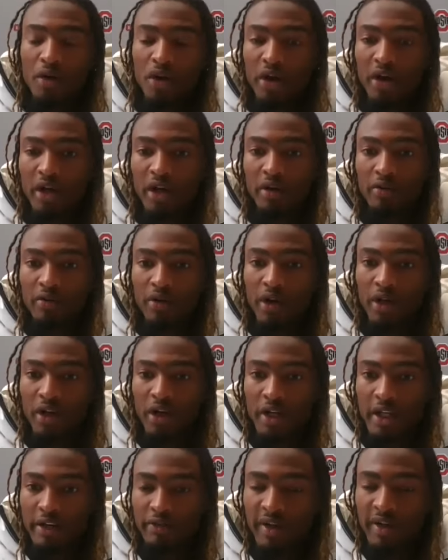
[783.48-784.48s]
learning
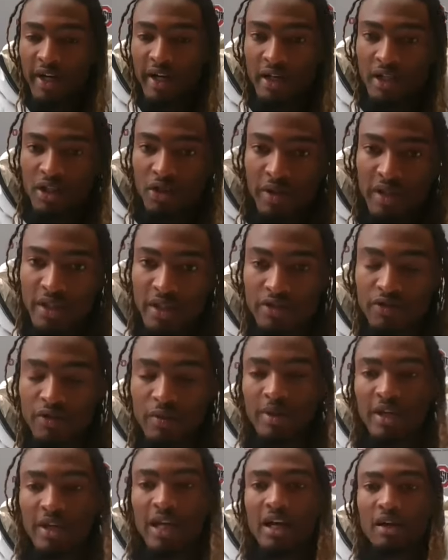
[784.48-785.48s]
different characteristics
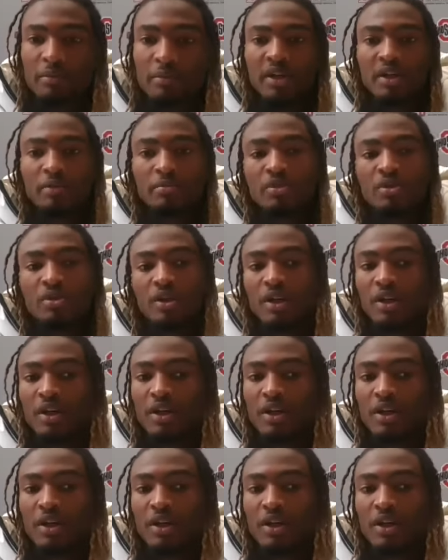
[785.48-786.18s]
from a lot of people.